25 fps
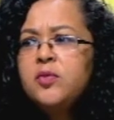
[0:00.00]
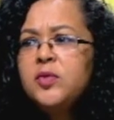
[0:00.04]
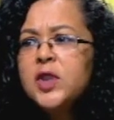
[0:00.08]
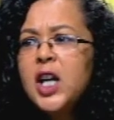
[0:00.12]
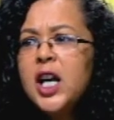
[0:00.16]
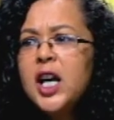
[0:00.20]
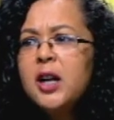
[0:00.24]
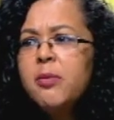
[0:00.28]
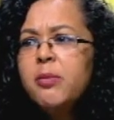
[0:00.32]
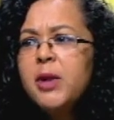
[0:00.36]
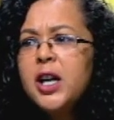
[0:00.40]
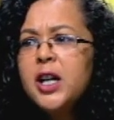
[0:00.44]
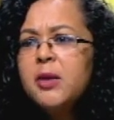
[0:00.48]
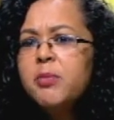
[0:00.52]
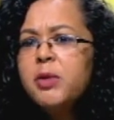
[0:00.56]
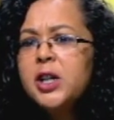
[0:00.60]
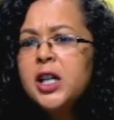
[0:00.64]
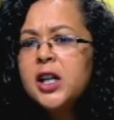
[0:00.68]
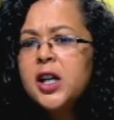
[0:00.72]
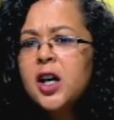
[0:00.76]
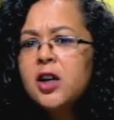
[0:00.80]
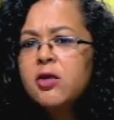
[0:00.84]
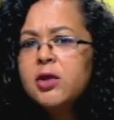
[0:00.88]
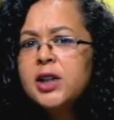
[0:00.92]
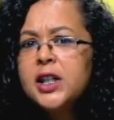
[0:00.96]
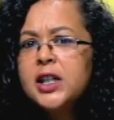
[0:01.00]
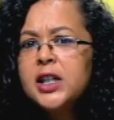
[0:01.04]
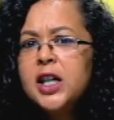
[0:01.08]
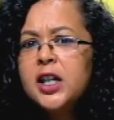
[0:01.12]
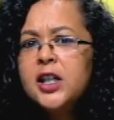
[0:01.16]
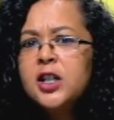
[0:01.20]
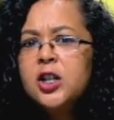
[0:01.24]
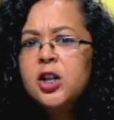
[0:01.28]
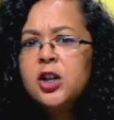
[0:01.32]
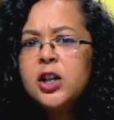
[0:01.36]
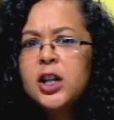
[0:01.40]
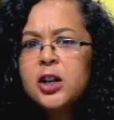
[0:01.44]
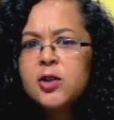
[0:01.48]
And maybe go and,
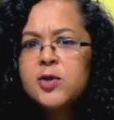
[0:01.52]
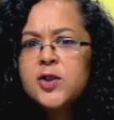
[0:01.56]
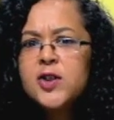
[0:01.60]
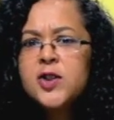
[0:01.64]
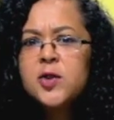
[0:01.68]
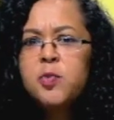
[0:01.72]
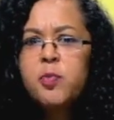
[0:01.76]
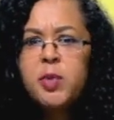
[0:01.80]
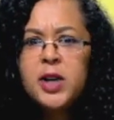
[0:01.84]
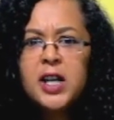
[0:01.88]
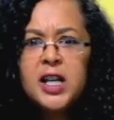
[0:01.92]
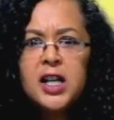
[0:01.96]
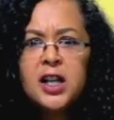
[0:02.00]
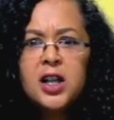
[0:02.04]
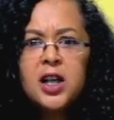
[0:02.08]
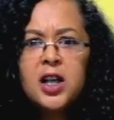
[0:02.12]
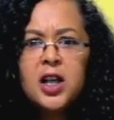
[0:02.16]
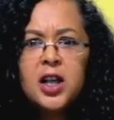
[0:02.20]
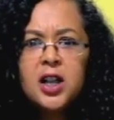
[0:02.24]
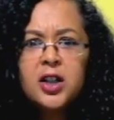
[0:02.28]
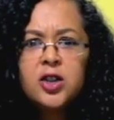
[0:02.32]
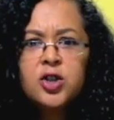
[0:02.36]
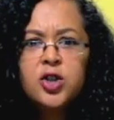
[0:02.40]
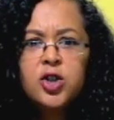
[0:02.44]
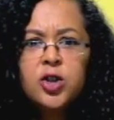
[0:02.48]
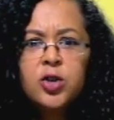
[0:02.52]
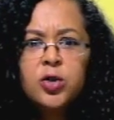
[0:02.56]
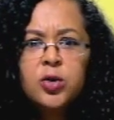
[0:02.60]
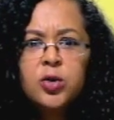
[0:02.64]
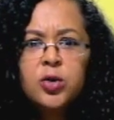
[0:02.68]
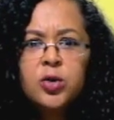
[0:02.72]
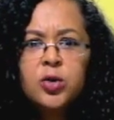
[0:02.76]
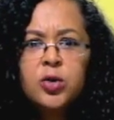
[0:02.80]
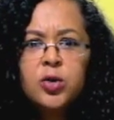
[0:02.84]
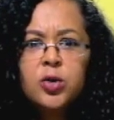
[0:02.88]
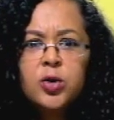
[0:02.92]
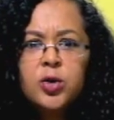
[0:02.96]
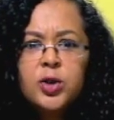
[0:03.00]
you know, speak
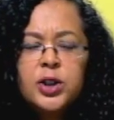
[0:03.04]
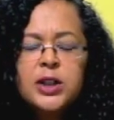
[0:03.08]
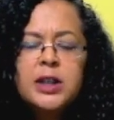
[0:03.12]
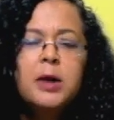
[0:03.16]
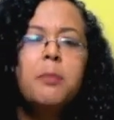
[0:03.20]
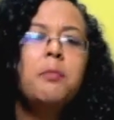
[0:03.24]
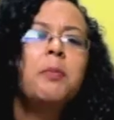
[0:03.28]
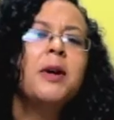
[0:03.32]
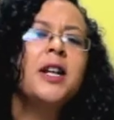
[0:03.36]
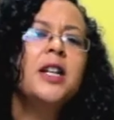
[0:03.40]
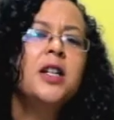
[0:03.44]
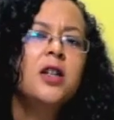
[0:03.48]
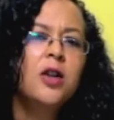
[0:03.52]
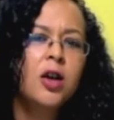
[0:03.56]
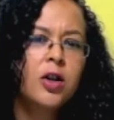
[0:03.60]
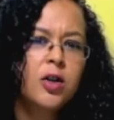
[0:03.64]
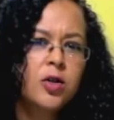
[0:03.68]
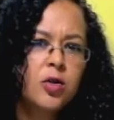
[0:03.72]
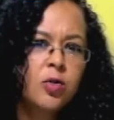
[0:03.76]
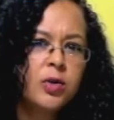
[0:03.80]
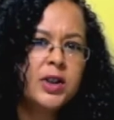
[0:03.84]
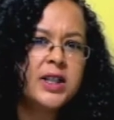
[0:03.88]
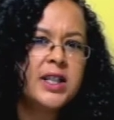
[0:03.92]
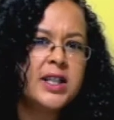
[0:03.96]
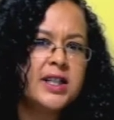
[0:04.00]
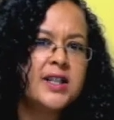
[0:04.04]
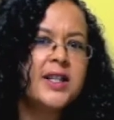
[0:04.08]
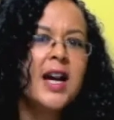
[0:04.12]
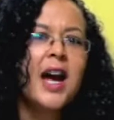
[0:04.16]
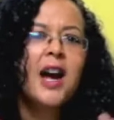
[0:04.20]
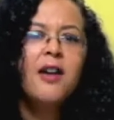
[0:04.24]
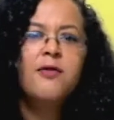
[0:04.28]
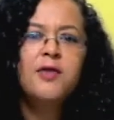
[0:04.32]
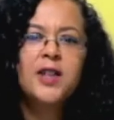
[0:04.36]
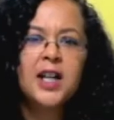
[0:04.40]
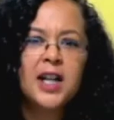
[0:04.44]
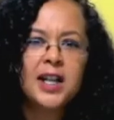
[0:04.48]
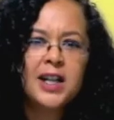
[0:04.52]
to, depending on who it is.
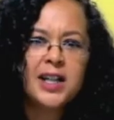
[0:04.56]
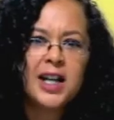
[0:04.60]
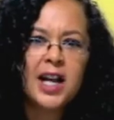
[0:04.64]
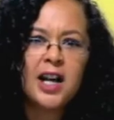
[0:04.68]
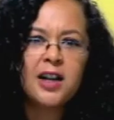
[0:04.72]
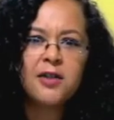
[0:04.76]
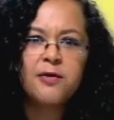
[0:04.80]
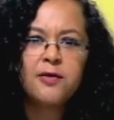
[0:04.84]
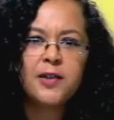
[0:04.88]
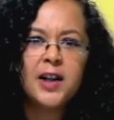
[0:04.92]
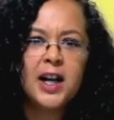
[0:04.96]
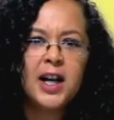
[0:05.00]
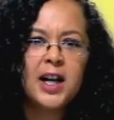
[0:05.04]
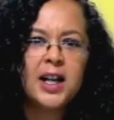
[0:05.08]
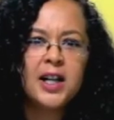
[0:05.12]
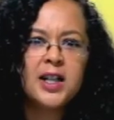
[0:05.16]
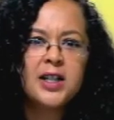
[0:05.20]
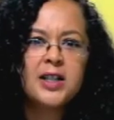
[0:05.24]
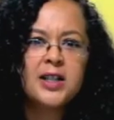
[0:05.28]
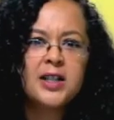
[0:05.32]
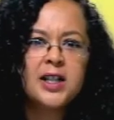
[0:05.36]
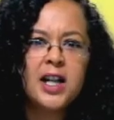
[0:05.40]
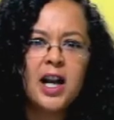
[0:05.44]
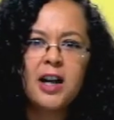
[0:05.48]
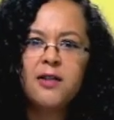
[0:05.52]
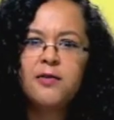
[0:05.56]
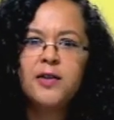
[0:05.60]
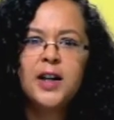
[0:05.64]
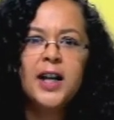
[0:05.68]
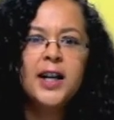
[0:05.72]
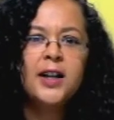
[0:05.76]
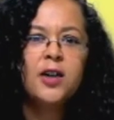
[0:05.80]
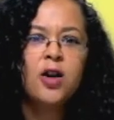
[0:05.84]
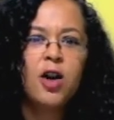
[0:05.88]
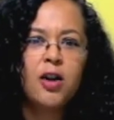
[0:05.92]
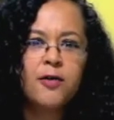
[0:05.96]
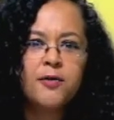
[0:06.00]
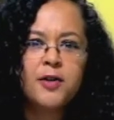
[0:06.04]
I've done Lifeline
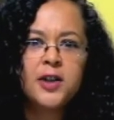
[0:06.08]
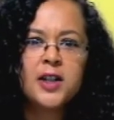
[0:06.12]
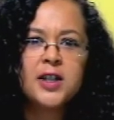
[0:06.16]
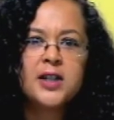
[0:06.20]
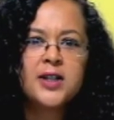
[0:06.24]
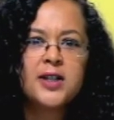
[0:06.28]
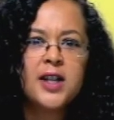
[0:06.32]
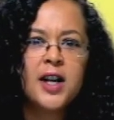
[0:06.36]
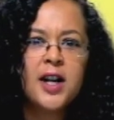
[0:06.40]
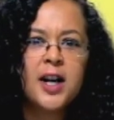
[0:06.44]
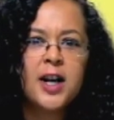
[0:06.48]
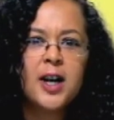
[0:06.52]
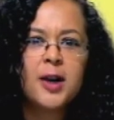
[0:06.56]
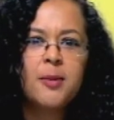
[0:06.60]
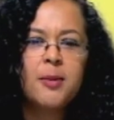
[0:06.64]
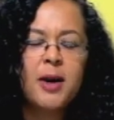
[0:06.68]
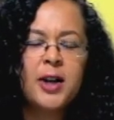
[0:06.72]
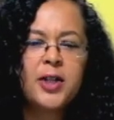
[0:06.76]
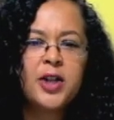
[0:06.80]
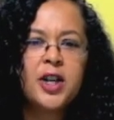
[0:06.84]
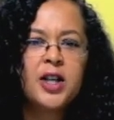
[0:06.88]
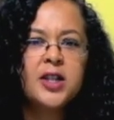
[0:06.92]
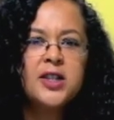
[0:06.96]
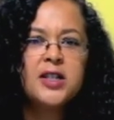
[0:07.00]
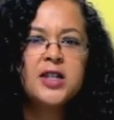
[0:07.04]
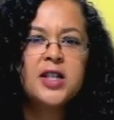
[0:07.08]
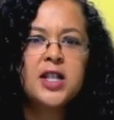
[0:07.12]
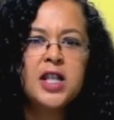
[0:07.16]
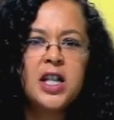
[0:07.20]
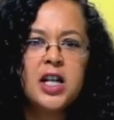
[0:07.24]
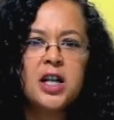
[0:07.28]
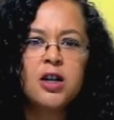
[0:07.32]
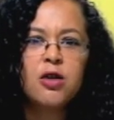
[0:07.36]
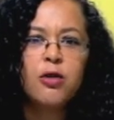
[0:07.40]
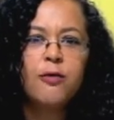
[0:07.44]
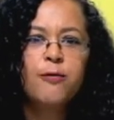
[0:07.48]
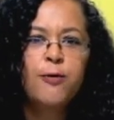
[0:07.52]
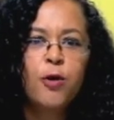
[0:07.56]
offers, I think it's
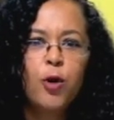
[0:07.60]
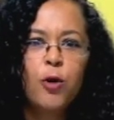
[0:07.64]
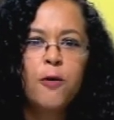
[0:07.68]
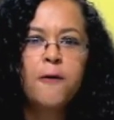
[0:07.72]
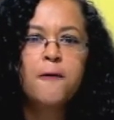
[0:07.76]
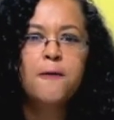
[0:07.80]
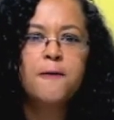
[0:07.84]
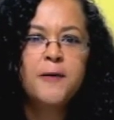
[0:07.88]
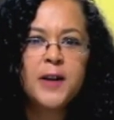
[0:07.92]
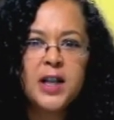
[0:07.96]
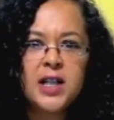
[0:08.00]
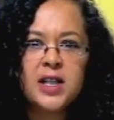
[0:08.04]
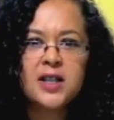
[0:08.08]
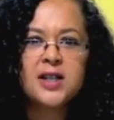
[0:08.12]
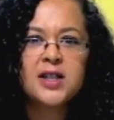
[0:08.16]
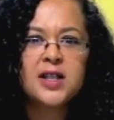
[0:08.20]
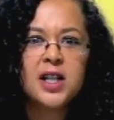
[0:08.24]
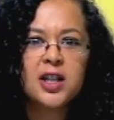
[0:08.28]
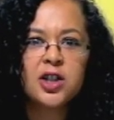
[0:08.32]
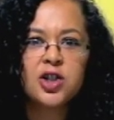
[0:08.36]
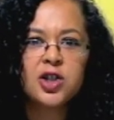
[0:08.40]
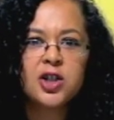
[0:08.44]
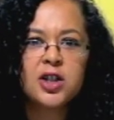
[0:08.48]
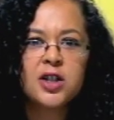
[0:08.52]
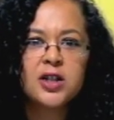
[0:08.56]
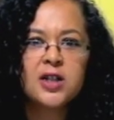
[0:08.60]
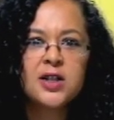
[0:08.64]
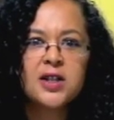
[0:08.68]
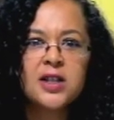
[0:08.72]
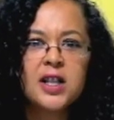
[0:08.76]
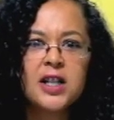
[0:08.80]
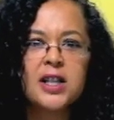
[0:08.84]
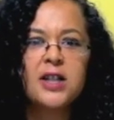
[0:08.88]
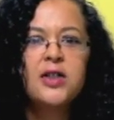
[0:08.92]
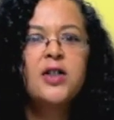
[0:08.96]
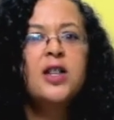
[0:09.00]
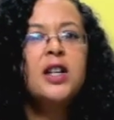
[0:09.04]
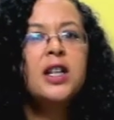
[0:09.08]
3 or 4 free sessions, and
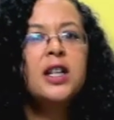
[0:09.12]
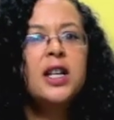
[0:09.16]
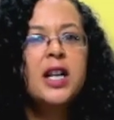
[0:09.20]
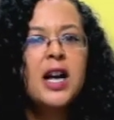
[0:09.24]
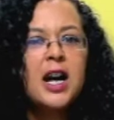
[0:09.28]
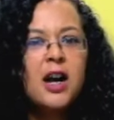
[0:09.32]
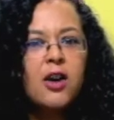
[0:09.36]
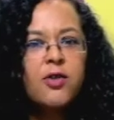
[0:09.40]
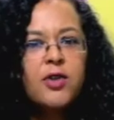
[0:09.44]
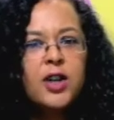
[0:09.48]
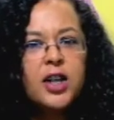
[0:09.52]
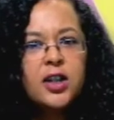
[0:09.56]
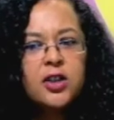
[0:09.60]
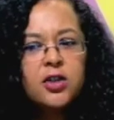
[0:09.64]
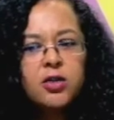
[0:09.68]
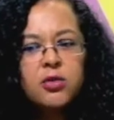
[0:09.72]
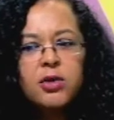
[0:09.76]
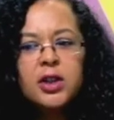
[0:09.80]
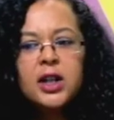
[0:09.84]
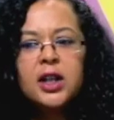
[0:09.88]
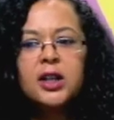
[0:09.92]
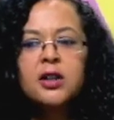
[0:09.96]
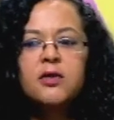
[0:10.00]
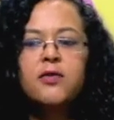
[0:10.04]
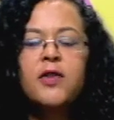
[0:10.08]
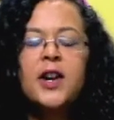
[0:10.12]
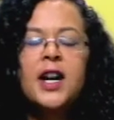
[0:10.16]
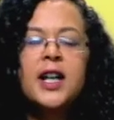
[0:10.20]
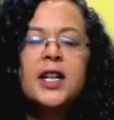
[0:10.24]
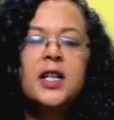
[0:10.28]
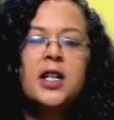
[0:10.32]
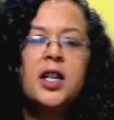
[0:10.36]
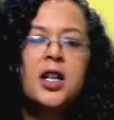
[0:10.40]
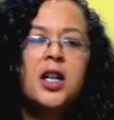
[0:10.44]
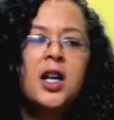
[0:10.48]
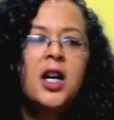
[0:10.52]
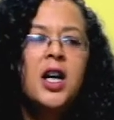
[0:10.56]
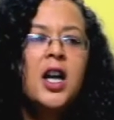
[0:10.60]
I think now they're doing it
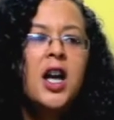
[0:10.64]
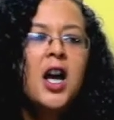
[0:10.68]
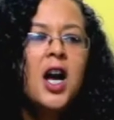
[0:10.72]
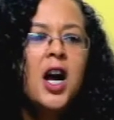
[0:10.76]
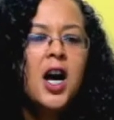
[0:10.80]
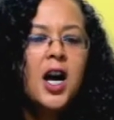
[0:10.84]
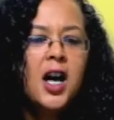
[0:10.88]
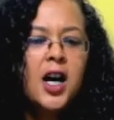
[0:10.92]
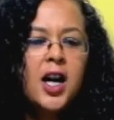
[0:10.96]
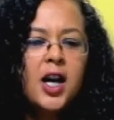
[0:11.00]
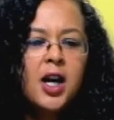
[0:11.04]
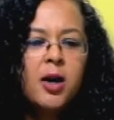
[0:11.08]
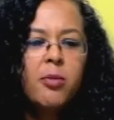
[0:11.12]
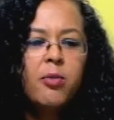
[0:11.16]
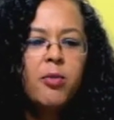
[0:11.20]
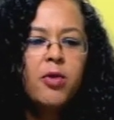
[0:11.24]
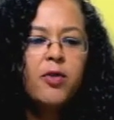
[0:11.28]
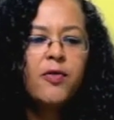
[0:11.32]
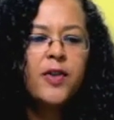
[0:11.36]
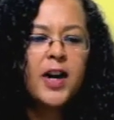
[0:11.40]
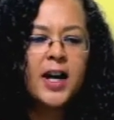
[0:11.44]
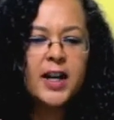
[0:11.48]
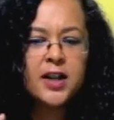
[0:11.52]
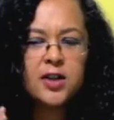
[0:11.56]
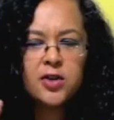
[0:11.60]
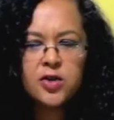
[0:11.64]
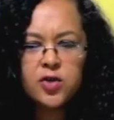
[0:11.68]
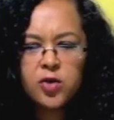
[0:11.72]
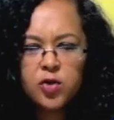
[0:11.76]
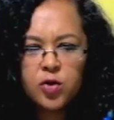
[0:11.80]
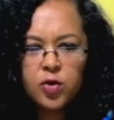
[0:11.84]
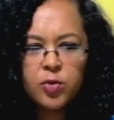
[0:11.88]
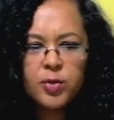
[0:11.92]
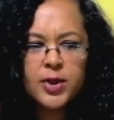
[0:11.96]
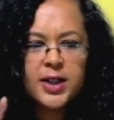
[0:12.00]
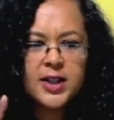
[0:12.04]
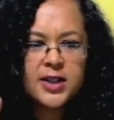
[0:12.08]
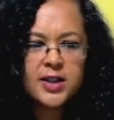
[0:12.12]
via
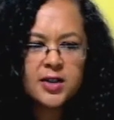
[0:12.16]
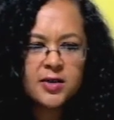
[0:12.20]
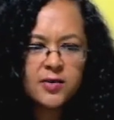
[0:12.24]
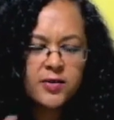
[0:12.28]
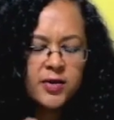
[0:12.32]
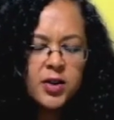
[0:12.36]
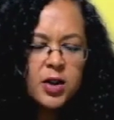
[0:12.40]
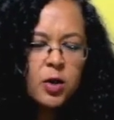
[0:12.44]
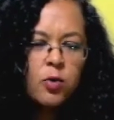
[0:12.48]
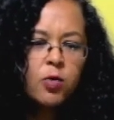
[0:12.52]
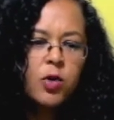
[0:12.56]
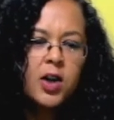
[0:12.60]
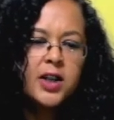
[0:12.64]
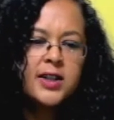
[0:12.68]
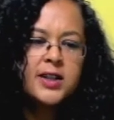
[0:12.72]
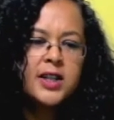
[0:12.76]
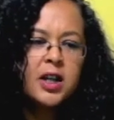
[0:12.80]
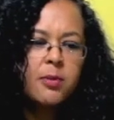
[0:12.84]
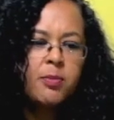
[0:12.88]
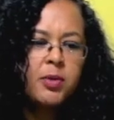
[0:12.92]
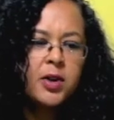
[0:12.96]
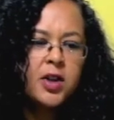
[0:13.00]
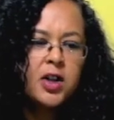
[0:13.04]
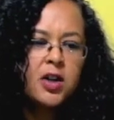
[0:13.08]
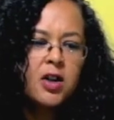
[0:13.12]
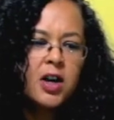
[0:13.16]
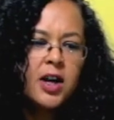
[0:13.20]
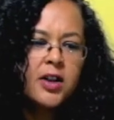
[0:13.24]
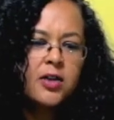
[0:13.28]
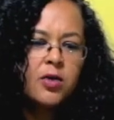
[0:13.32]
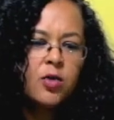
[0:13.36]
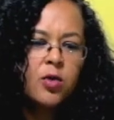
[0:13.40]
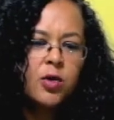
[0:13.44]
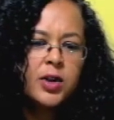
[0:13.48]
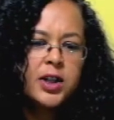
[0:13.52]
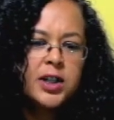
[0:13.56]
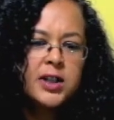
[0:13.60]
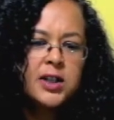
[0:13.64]
Zoom and WhatsApp and the other
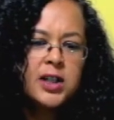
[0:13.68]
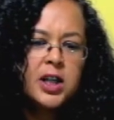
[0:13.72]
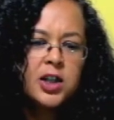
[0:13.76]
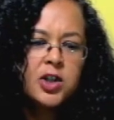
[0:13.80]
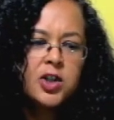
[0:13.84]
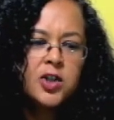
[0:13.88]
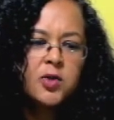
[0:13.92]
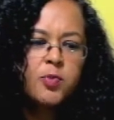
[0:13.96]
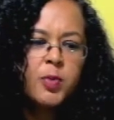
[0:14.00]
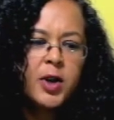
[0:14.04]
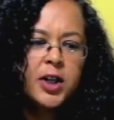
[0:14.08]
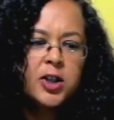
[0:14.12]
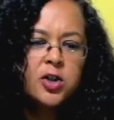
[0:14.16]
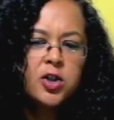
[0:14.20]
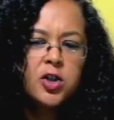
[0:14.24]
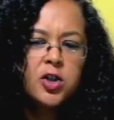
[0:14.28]
organizations. But to